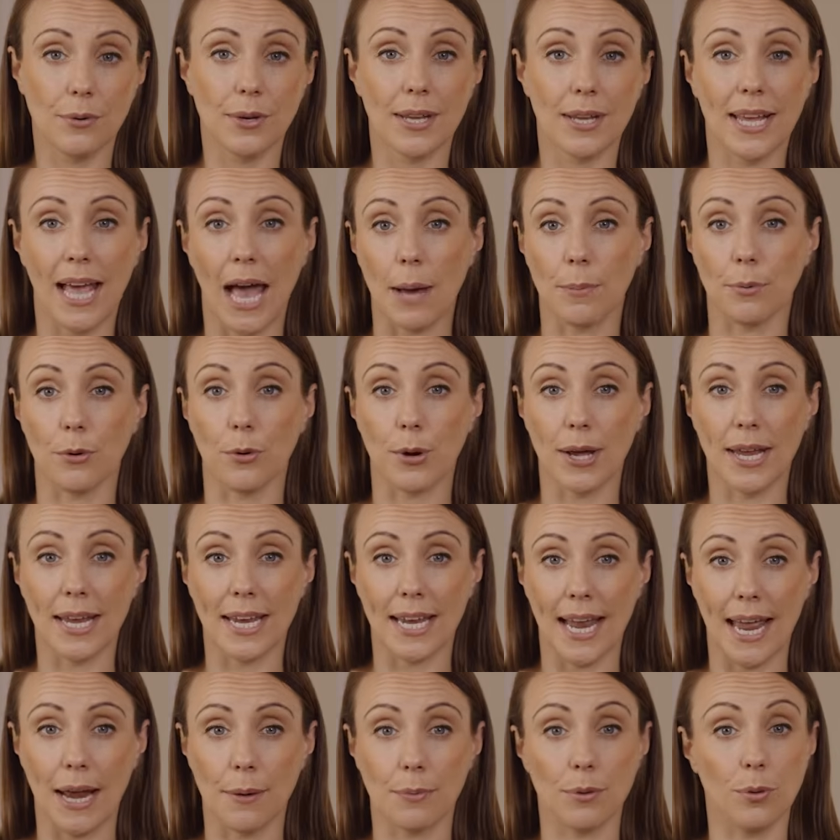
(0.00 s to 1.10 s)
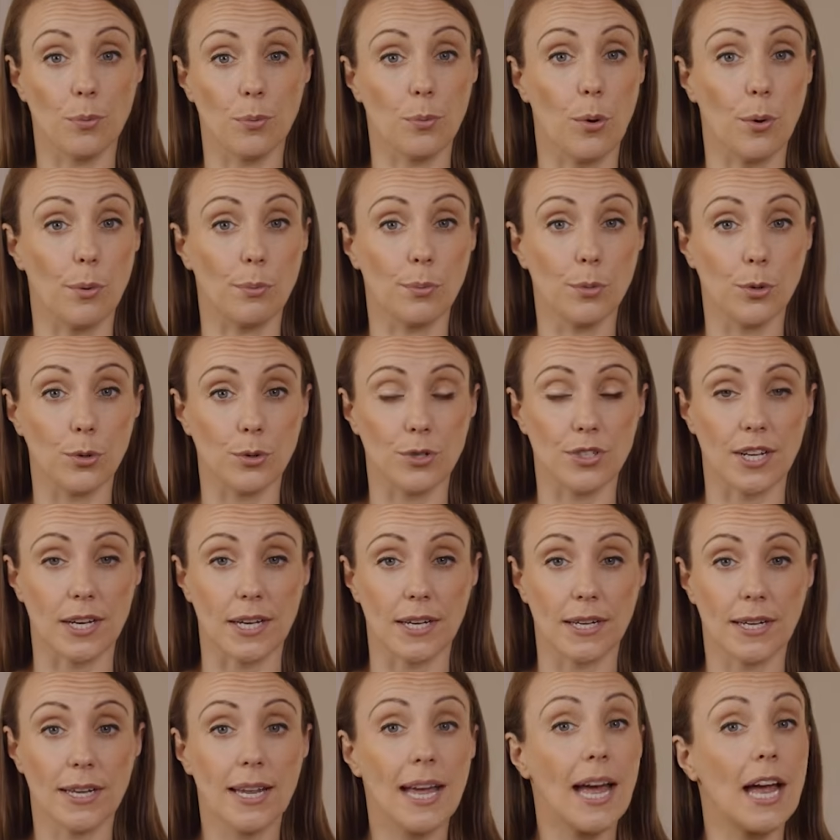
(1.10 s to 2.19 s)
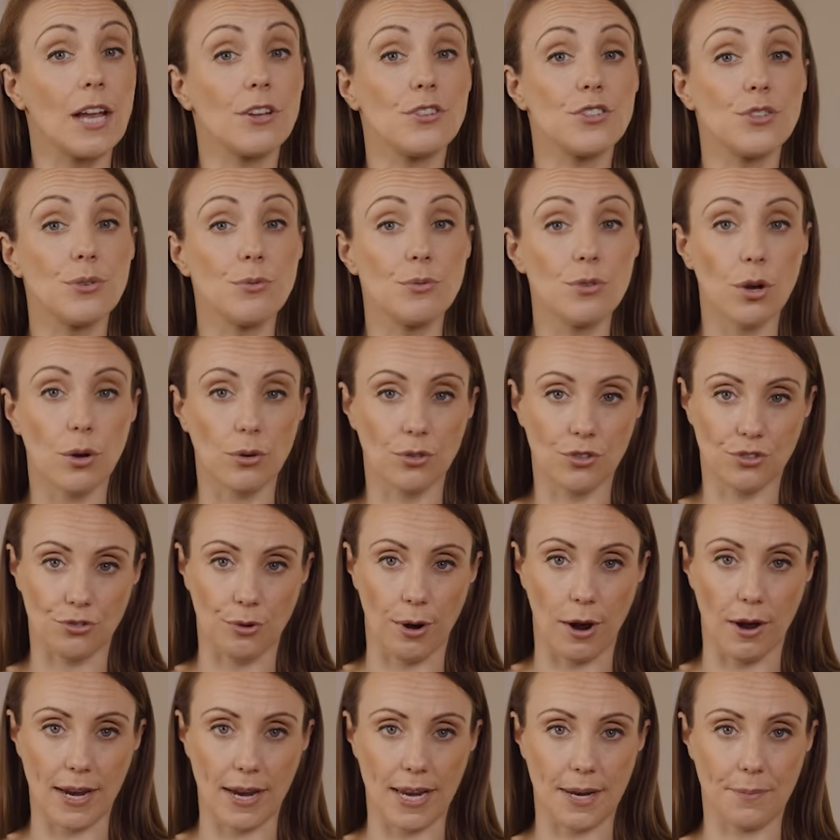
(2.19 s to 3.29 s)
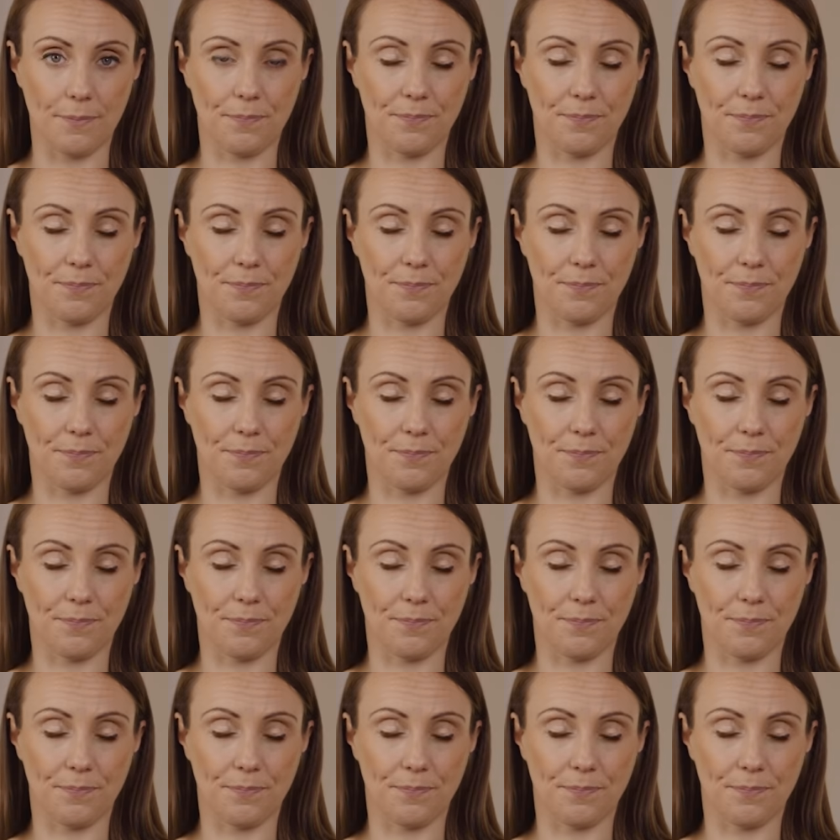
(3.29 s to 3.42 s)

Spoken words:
cap or inlay with warm water and do not dry.